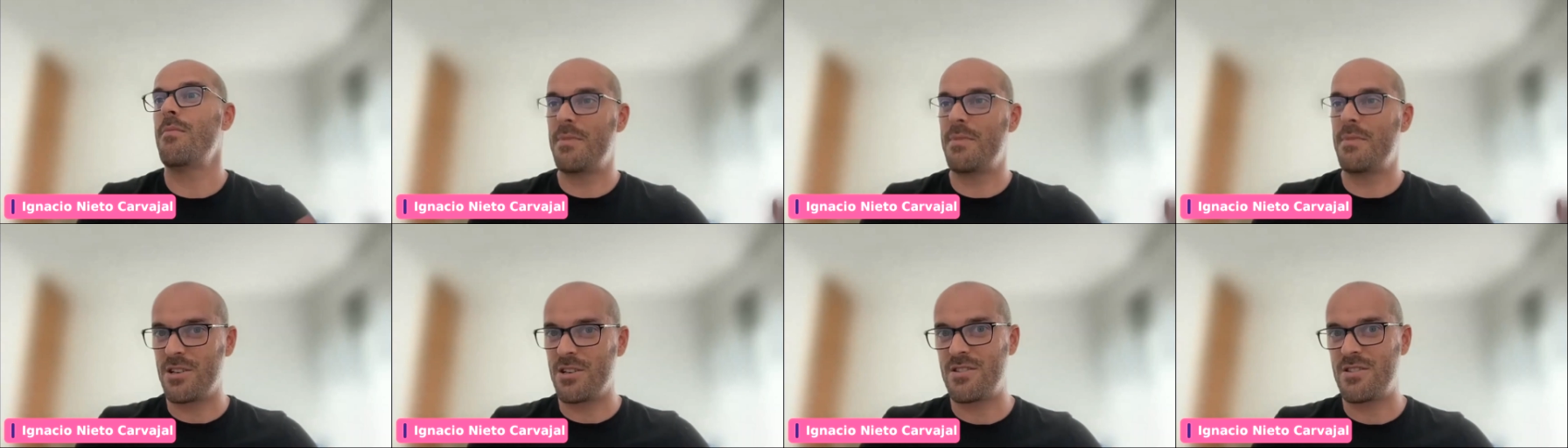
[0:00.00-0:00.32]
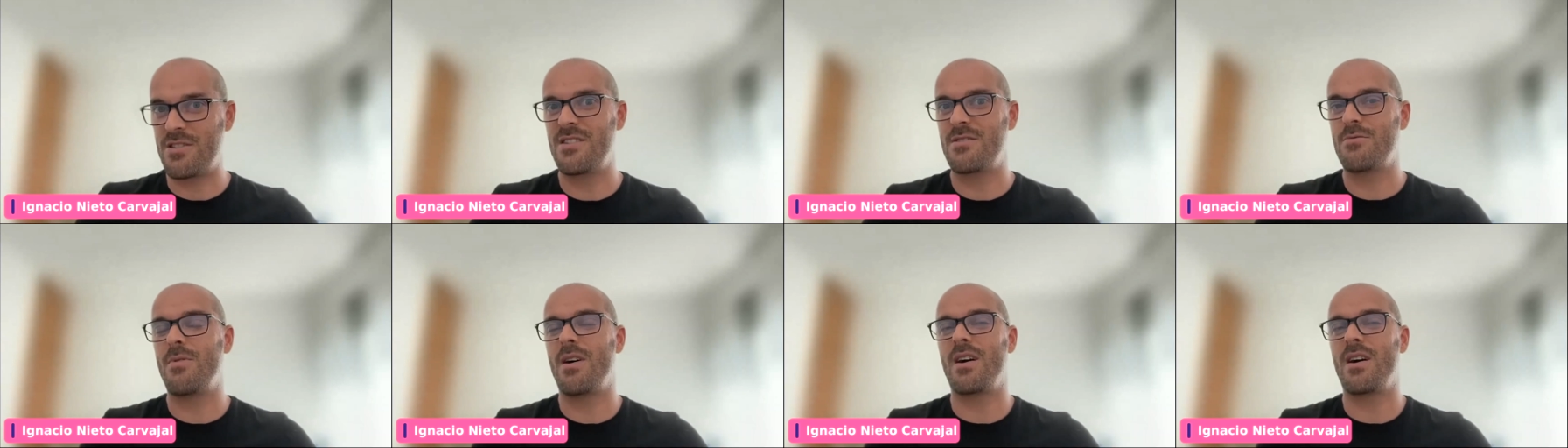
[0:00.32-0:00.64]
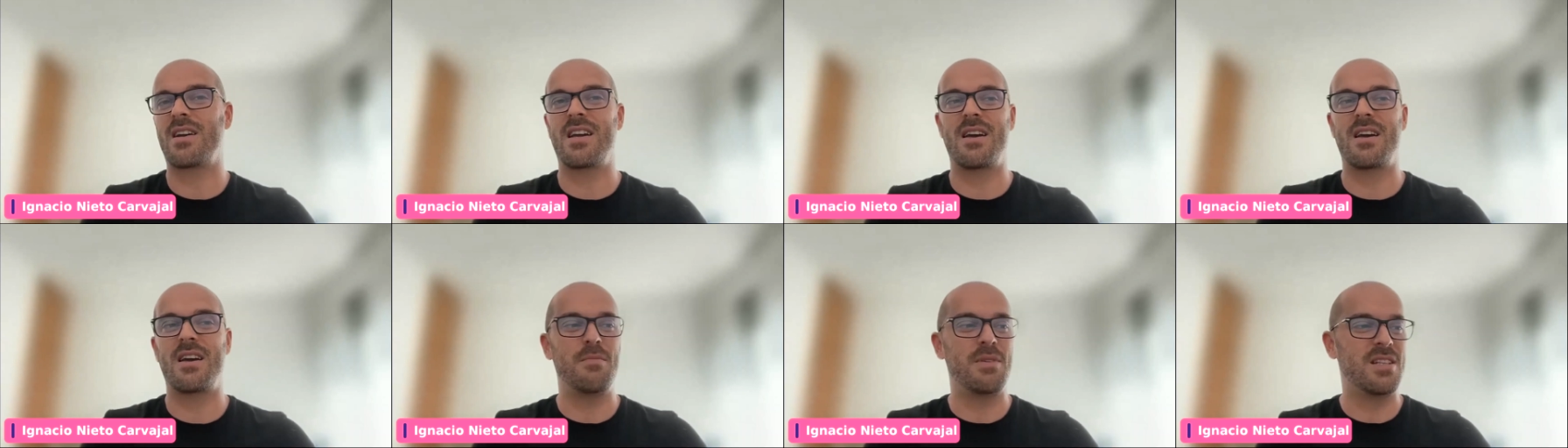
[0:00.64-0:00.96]
because this one
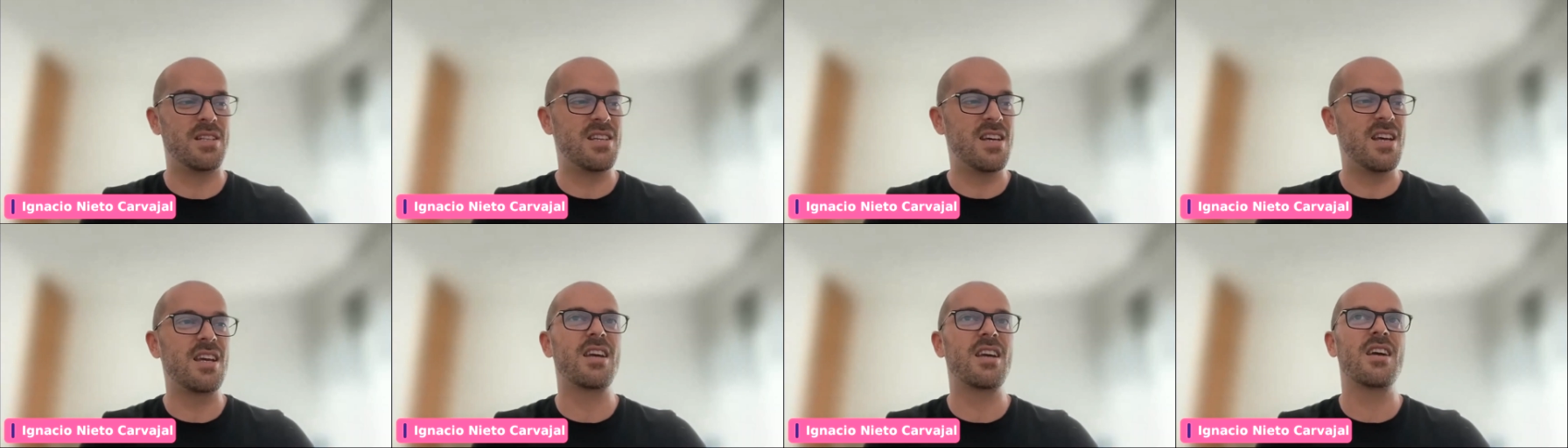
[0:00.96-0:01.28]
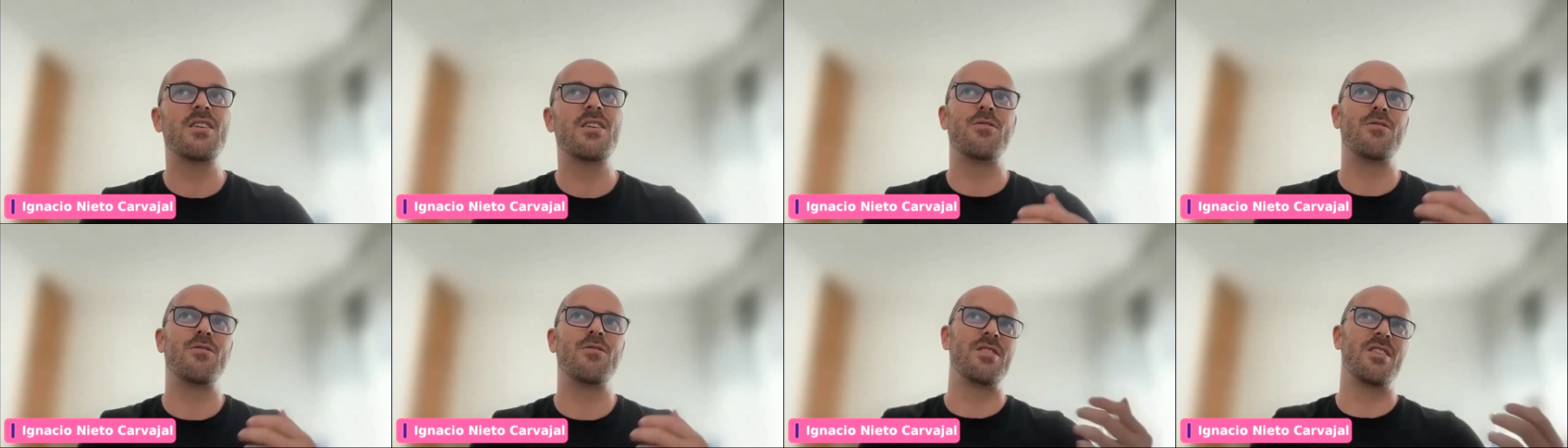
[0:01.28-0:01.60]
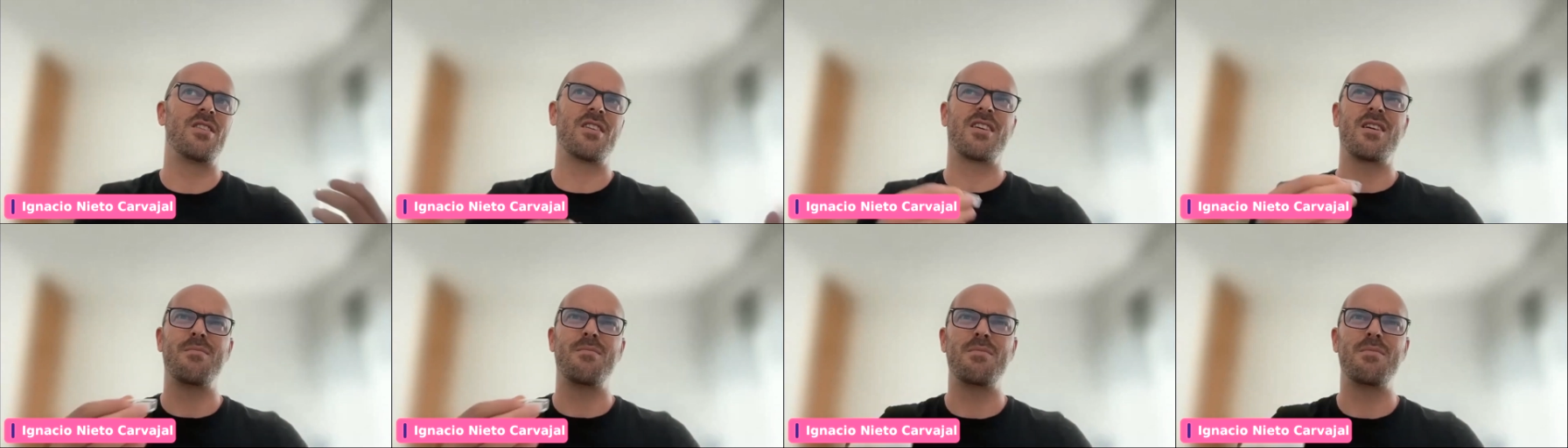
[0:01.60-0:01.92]
can be taken, or there
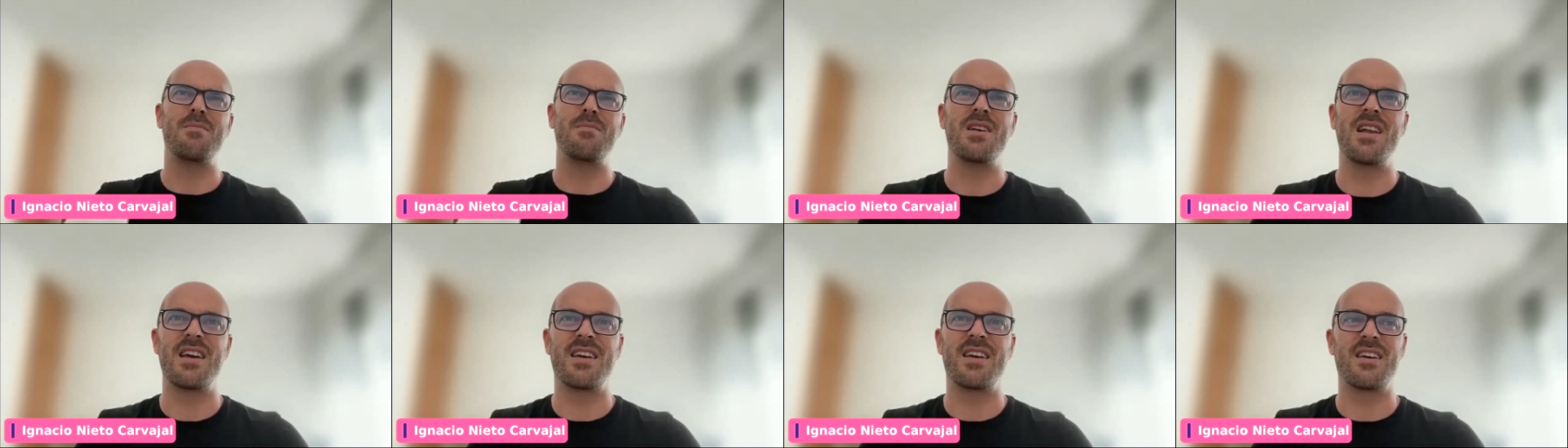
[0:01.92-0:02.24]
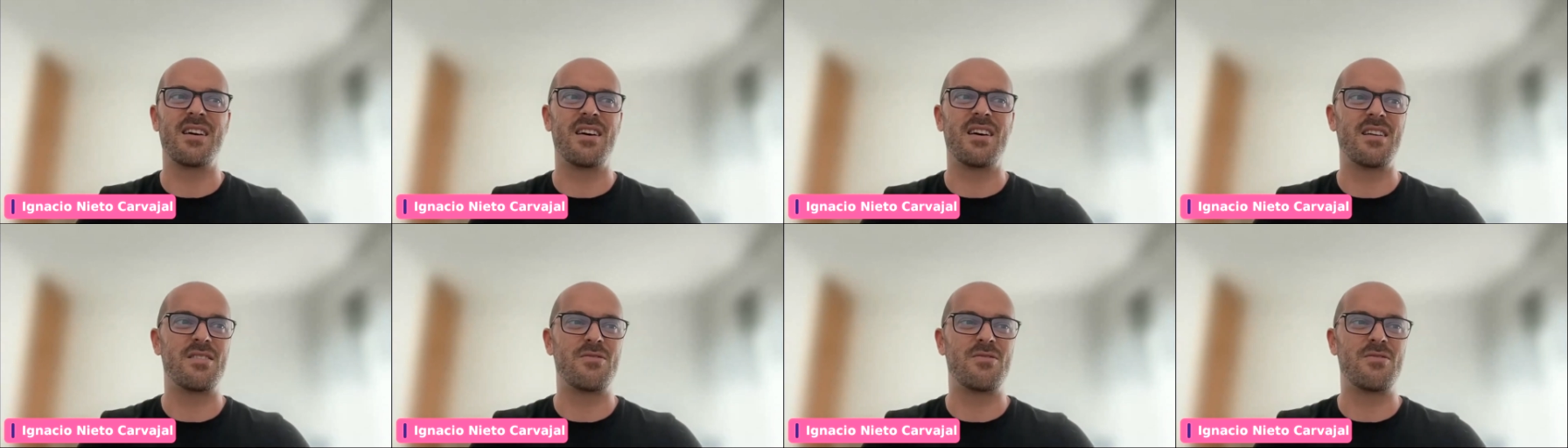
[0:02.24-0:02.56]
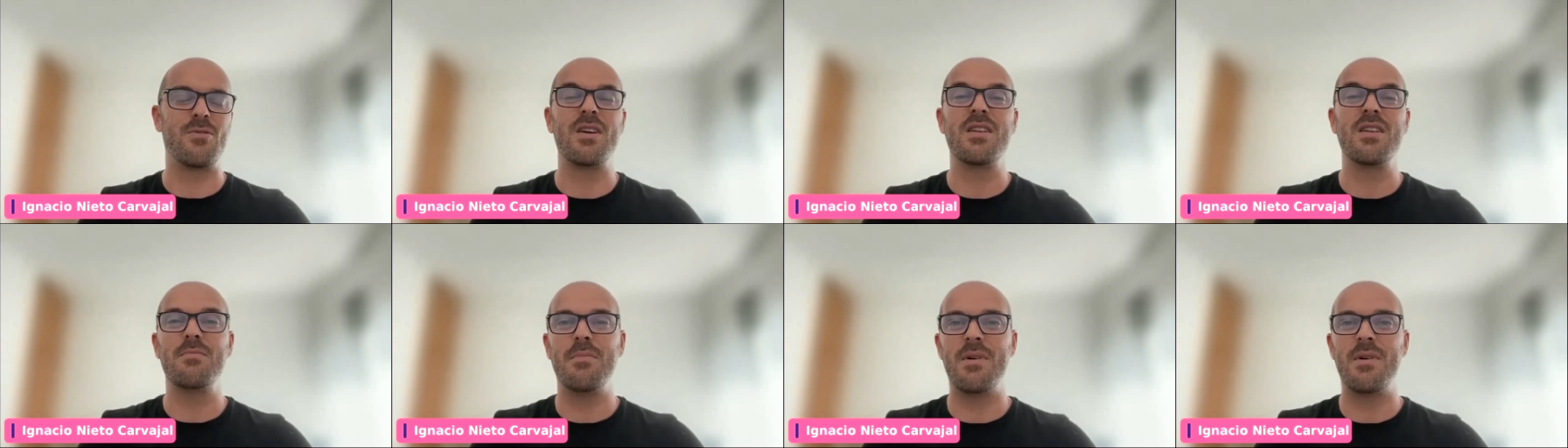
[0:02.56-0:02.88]
can be like a
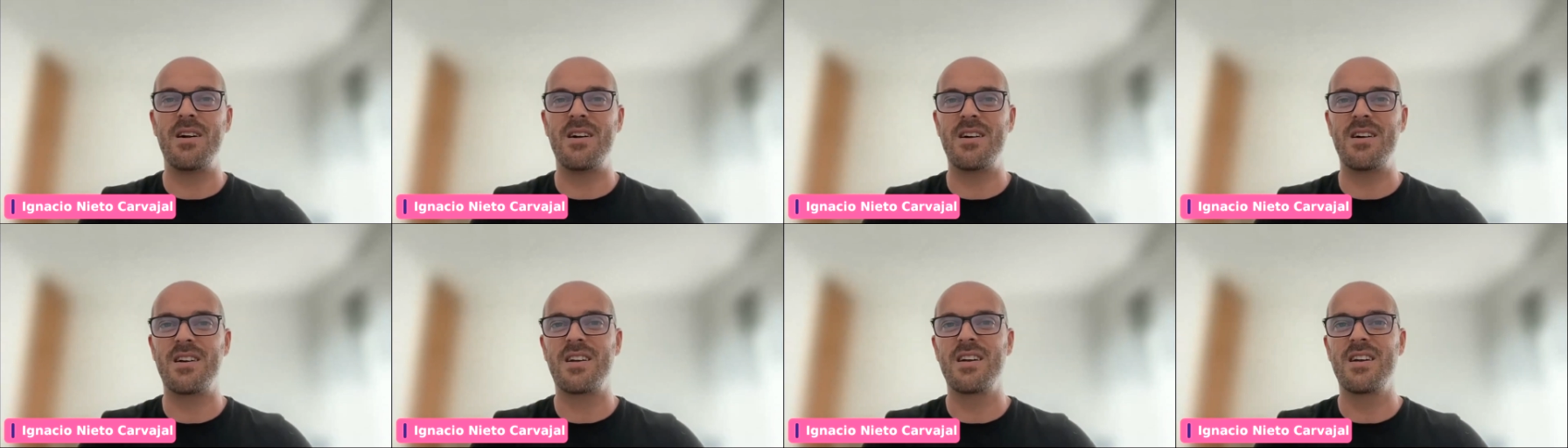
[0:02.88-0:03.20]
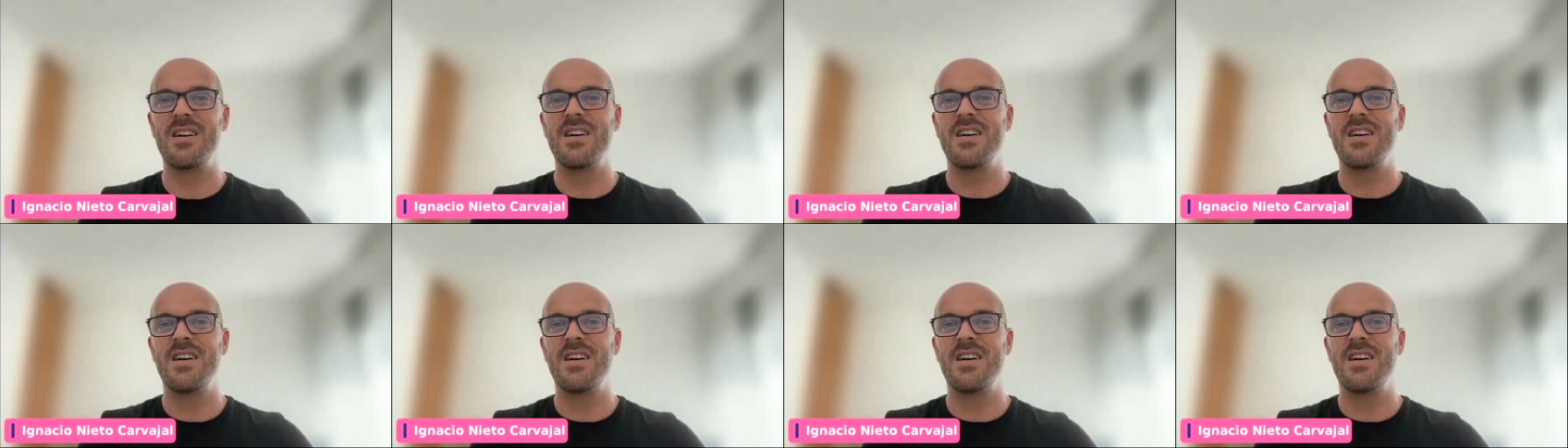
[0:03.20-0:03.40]
trademark